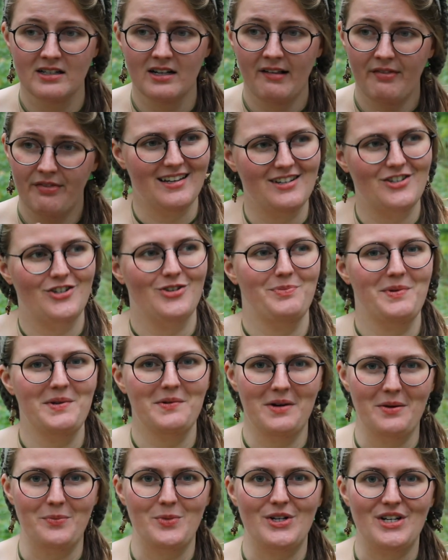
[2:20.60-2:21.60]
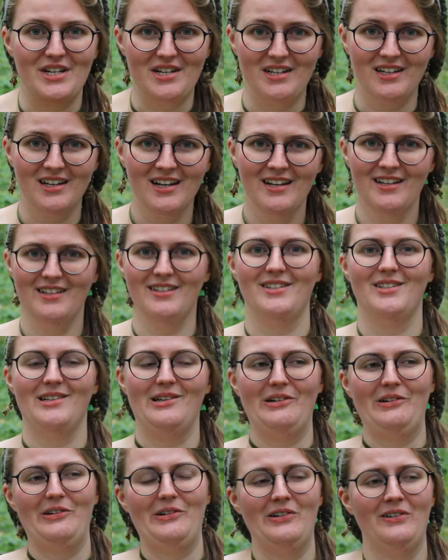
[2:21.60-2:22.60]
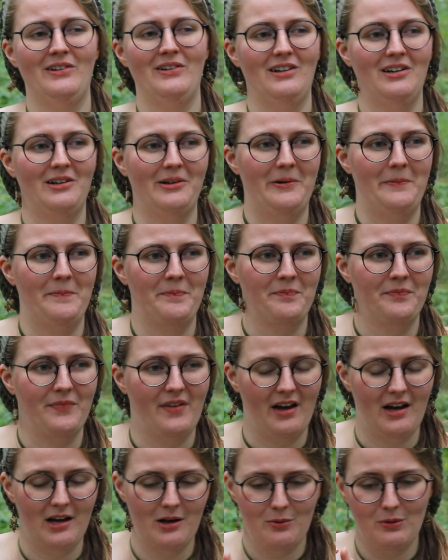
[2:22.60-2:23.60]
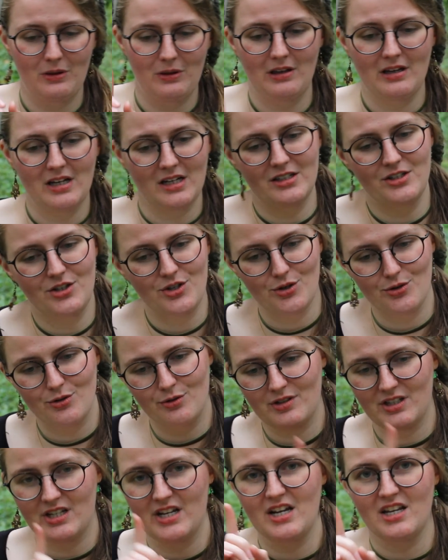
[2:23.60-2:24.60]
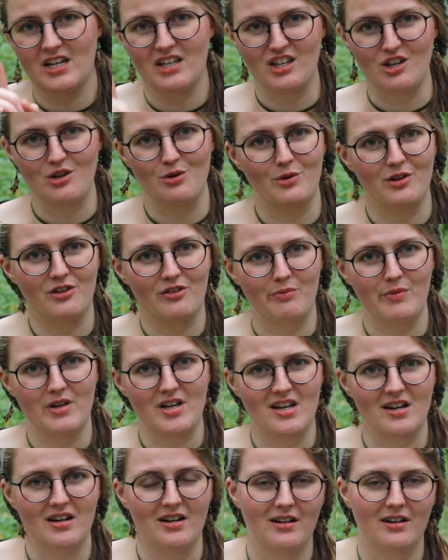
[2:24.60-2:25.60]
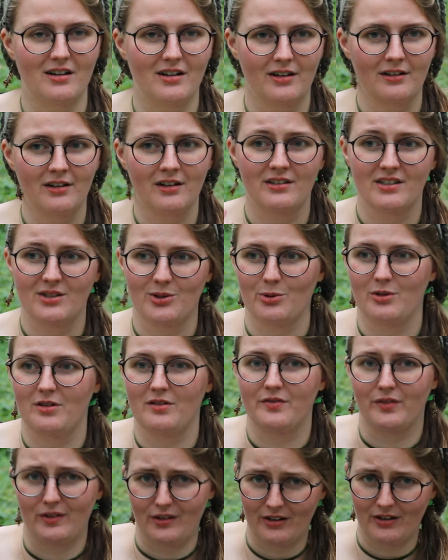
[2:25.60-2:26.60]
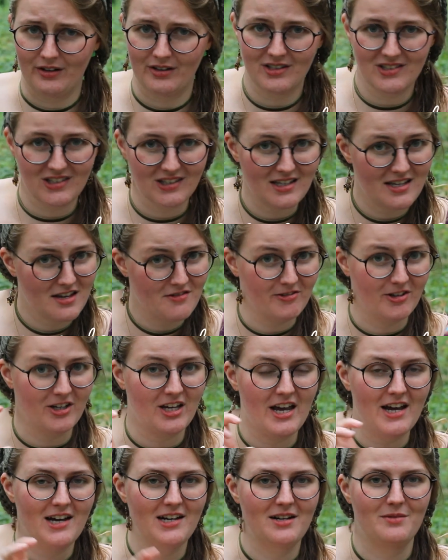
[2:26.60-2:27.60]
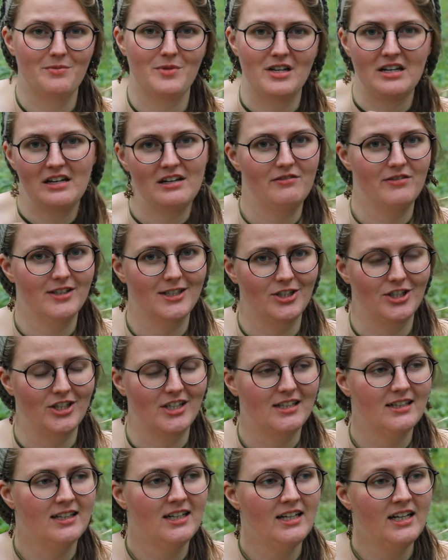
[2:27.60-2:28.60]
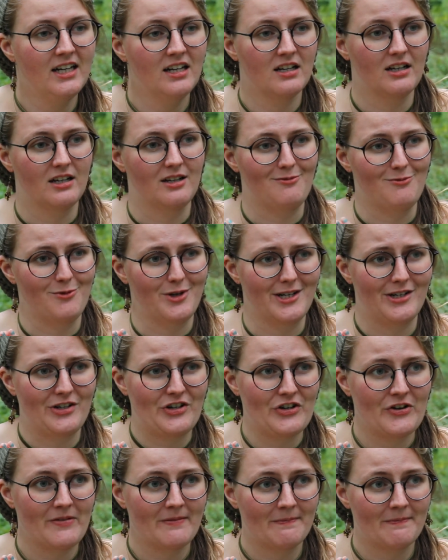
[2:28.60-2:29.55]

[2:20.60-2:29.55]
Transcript: that should be remedied. So I would like to take you with me on sort of a Sleeve Academy adventure in which